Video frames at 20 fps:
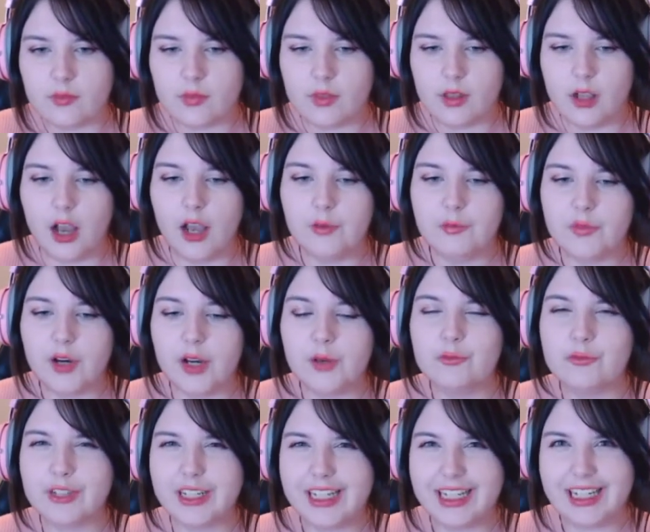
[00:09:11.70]
I'm
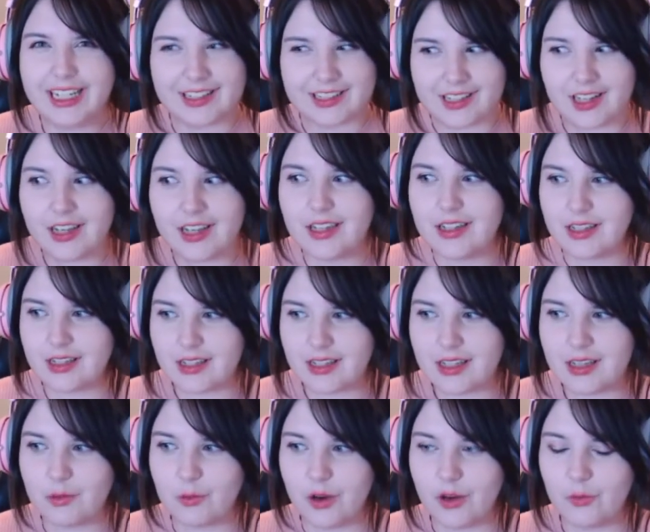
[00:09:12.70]
I'm really excited to
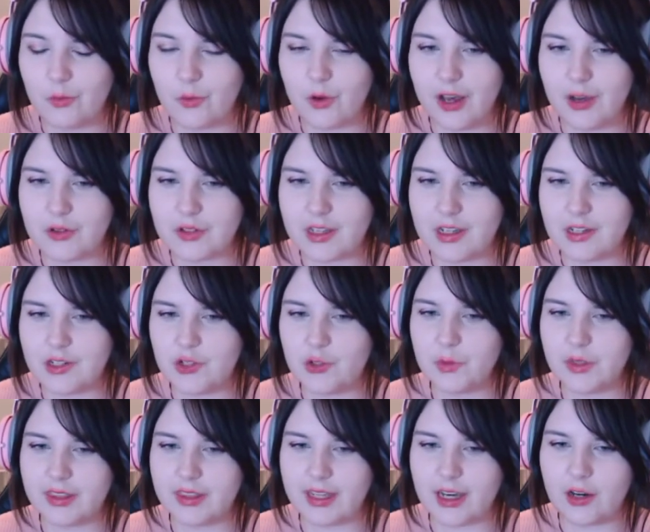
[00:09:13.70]
see what what else they do
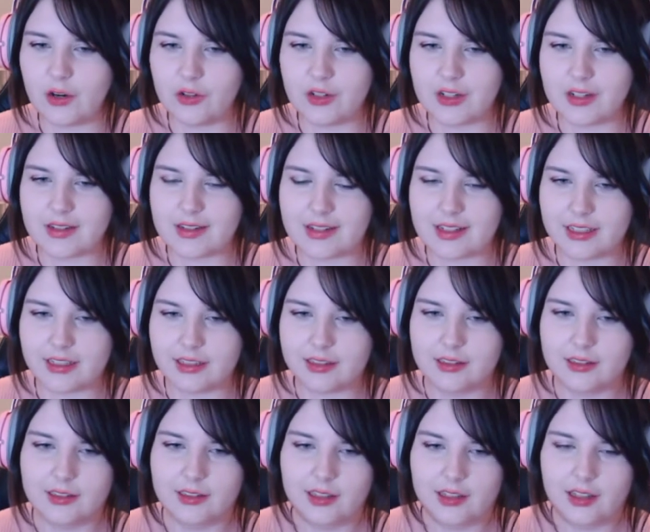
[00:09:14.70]
with that. Honestly,
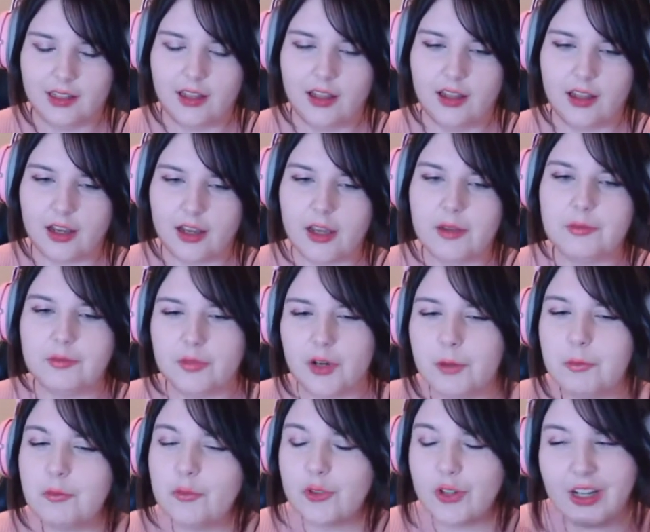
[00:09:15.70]
I'm
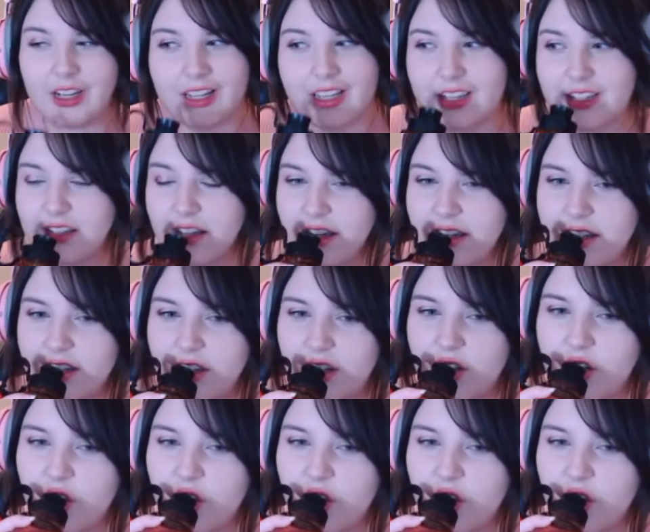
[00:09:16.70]
I'm really excited.